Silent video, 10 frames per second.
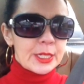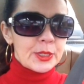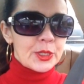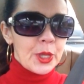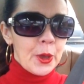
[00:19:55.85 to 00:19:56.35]

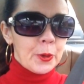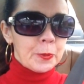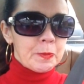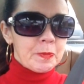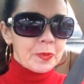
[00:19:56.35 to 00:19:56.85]

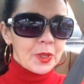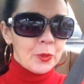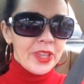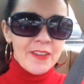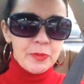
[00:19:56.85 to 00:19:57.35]
So
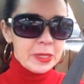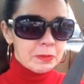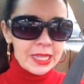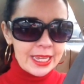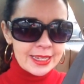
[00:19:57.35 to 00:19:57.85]
we have big
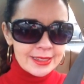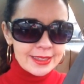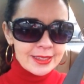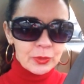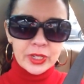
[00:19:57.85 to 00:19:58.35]

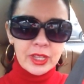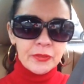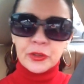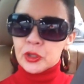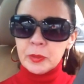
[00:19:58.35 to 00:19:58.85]
plans. We'd love
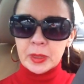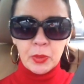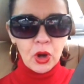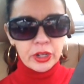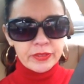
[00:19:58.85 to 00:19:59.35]
for you to be a
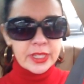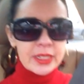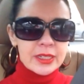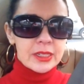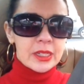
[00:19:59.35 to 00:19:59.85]
part of it.
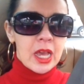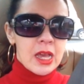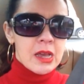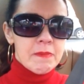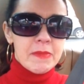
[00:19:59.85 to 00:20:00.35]

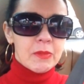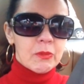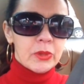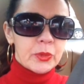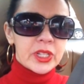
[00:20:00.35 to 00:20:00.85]

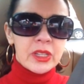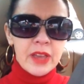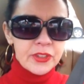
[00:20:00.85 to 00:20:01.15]
We would love